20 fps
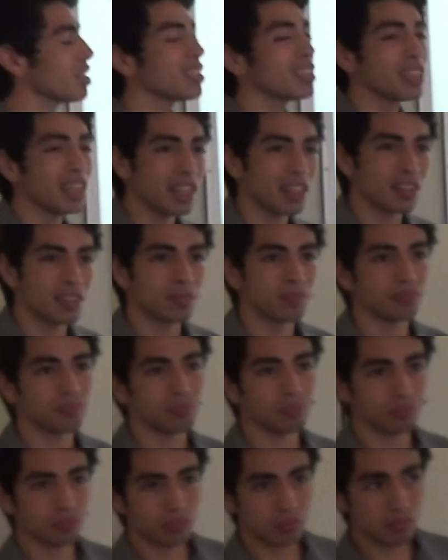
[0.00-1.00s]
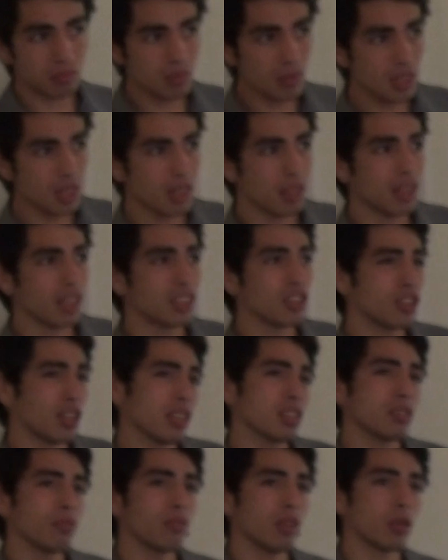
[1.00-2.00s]
state that
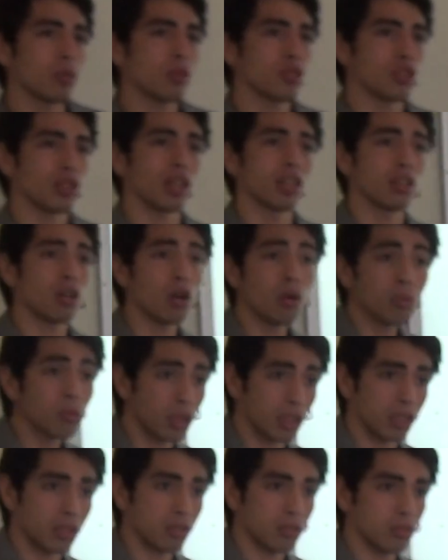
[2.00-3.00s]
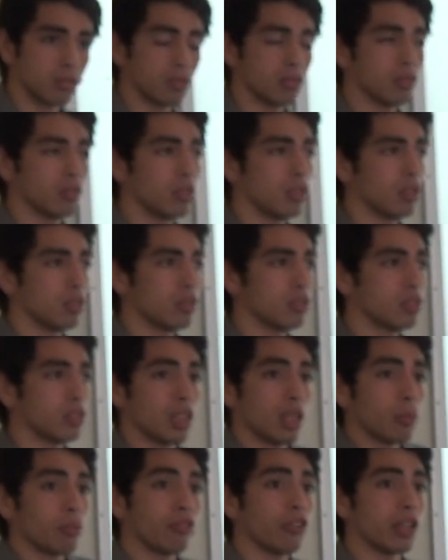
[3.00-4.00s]
chunks of language are only
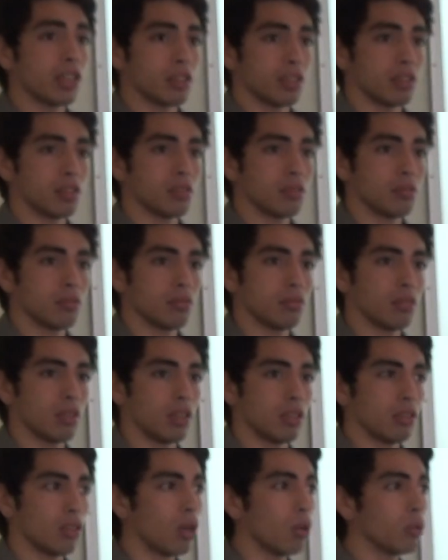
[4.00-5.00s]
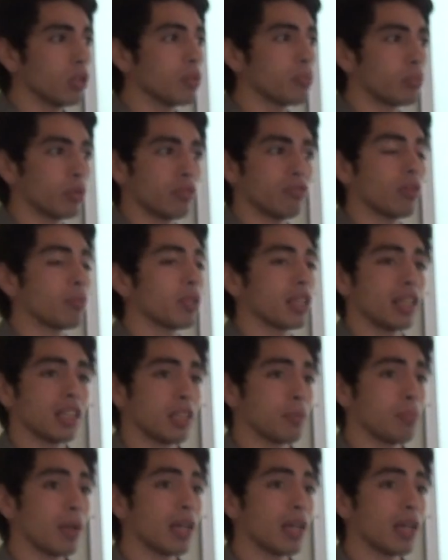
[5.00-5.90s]
set of phrases and only prefabricated